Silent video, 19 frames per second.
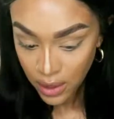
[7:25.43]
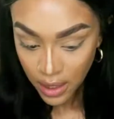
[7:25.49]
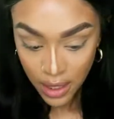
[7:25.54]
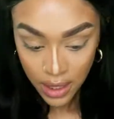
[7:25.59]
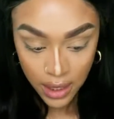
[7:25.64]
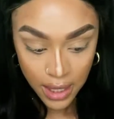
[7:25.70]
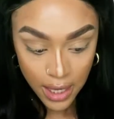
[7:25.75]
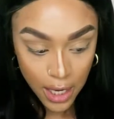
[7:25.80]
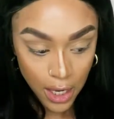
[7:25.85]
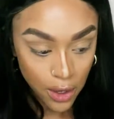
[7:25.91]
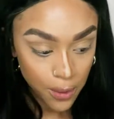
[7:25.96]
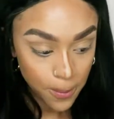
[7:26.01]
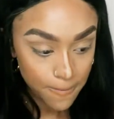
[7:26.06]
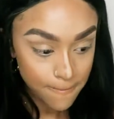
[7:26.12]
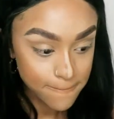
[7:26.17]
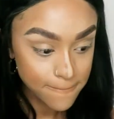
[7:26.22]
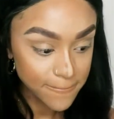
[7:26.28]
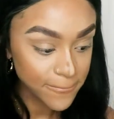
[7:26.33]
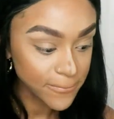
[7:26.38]
And now
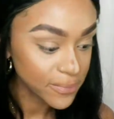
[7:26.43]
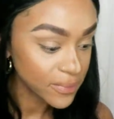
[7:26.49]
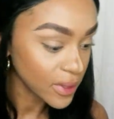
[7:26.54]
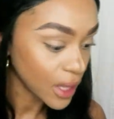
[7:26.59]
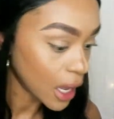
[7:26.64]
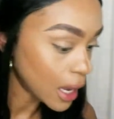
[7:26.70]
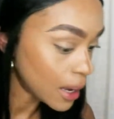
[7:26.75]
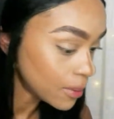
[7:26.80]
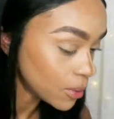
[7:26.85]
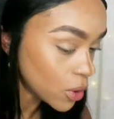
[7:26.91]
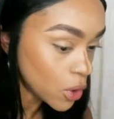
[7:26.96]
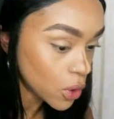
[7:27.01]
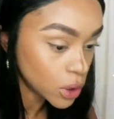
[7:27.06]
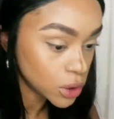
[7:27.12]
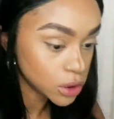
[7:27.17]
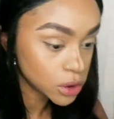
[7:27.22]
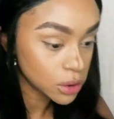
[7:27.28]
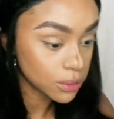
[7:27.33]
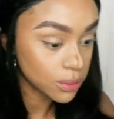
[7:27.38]
I'm
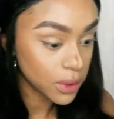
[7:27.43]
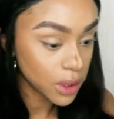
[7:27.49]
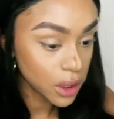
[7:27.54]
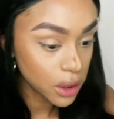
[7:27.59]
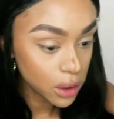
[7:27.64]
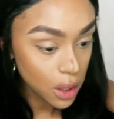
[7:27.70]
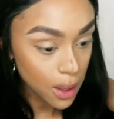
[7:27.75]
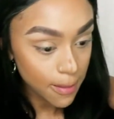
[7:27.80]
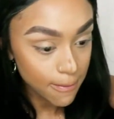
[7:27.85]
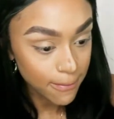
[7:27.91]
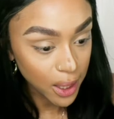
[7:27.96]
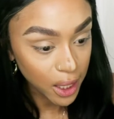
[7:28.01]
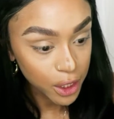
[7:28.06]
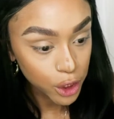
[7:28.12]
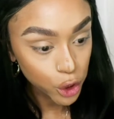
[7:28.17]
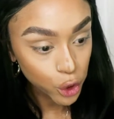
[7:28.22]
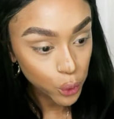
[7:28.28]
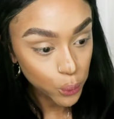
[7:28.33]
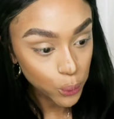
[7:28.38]
going to blend my
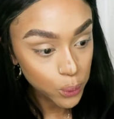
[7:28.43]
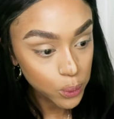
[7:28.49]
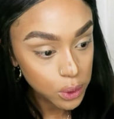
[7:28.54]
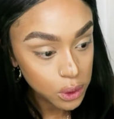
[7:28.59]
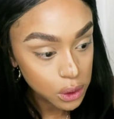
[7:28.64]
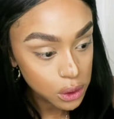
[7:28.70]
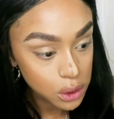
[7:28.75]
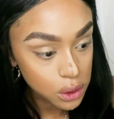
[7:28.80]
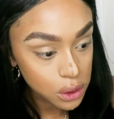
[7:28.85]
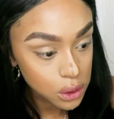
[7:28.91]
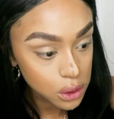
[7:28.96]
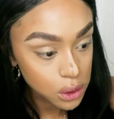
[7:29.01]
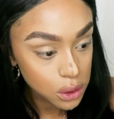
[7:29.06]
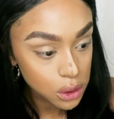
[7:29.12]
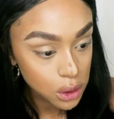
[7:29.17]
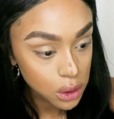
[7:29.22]
nose.